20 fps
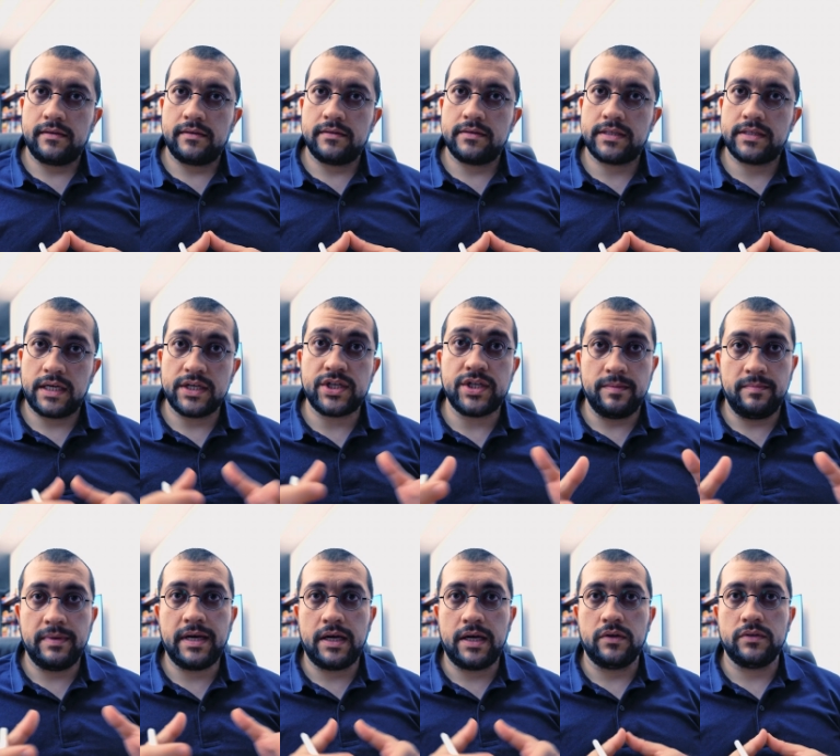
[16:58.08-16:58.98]
such
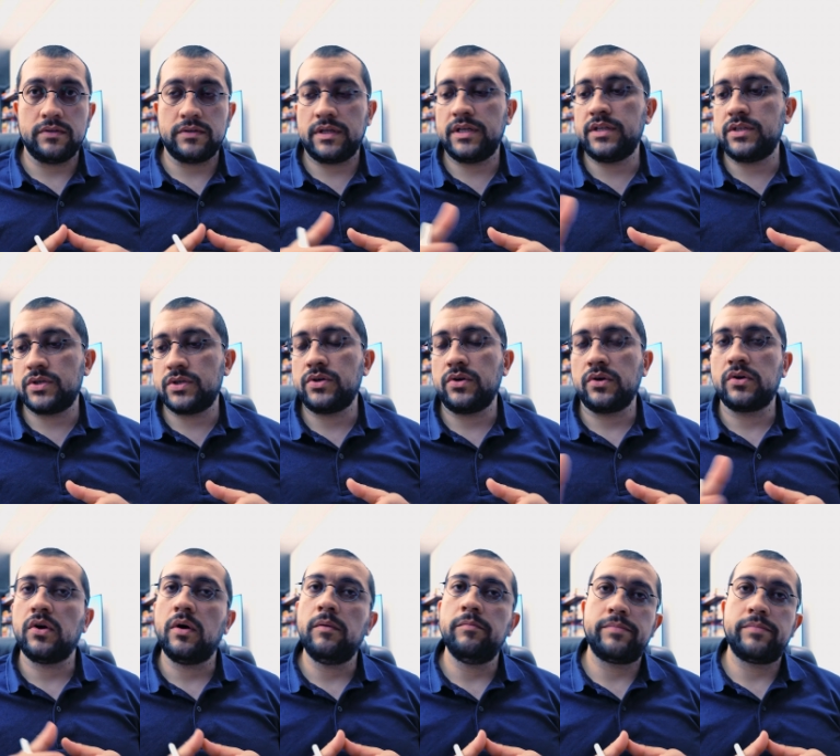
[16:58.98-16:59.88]
amount into your
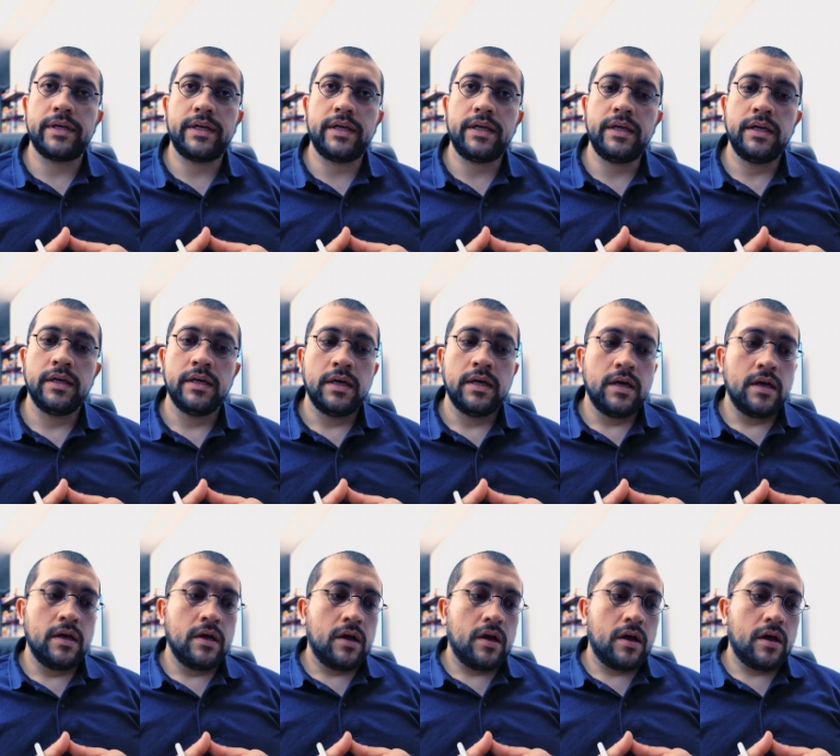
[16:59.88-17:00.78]
company
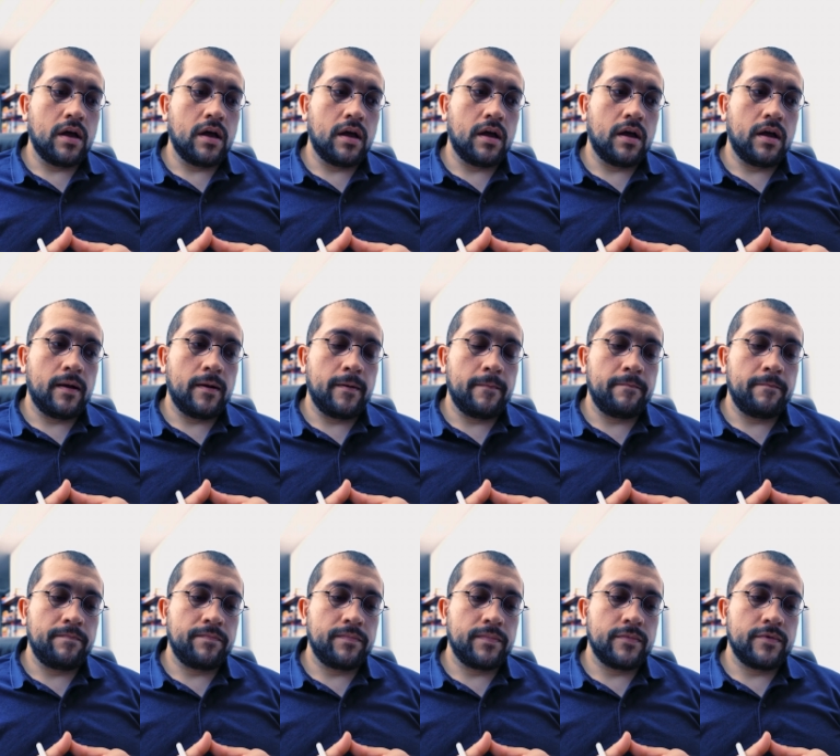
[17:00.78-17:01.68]

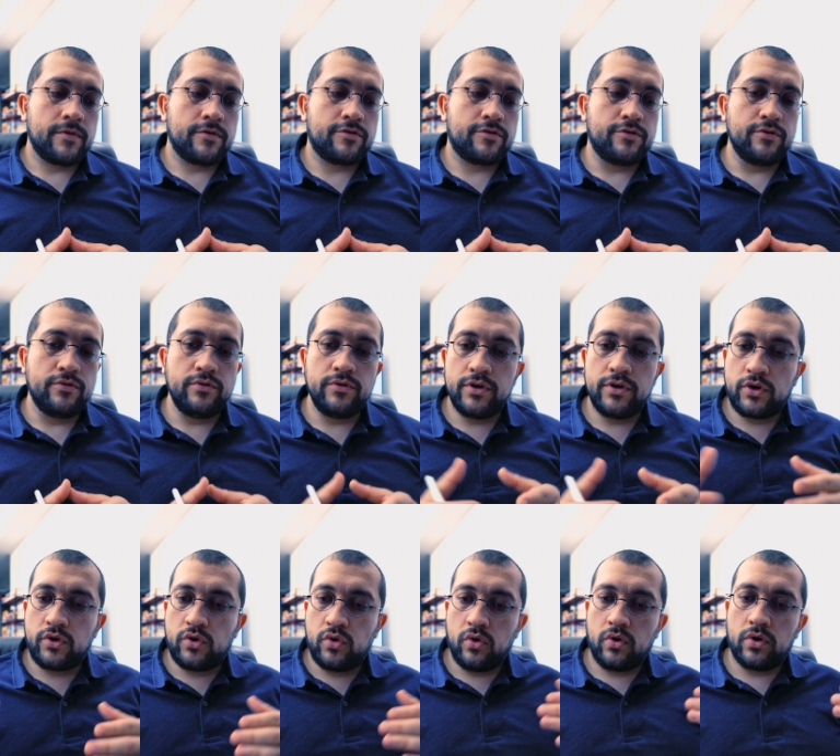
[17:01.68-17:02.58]
through the
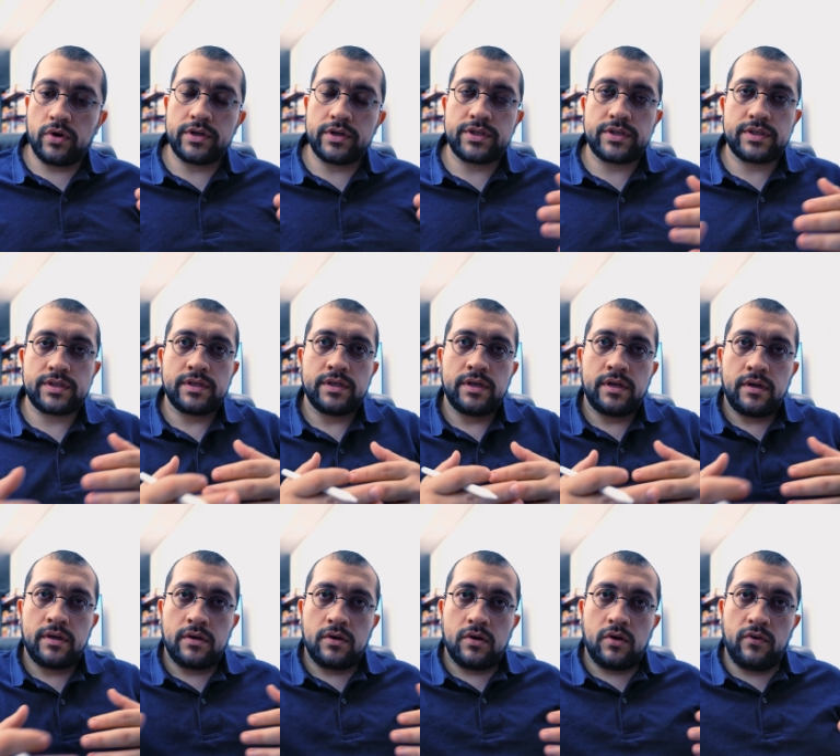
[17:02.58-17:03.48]
course
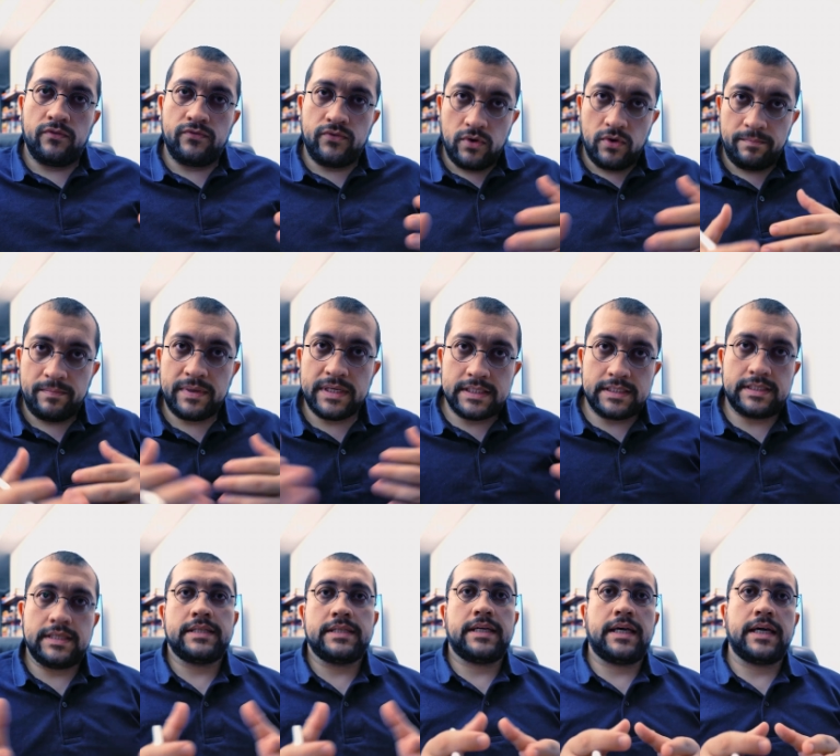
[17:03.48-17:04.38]
of your
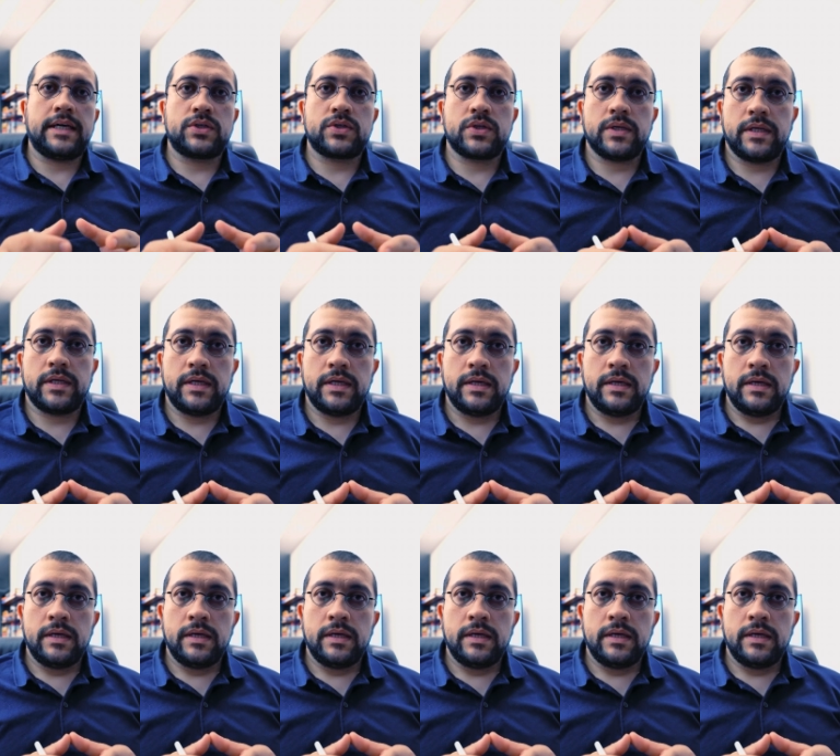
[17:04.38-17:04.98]
business. Actually,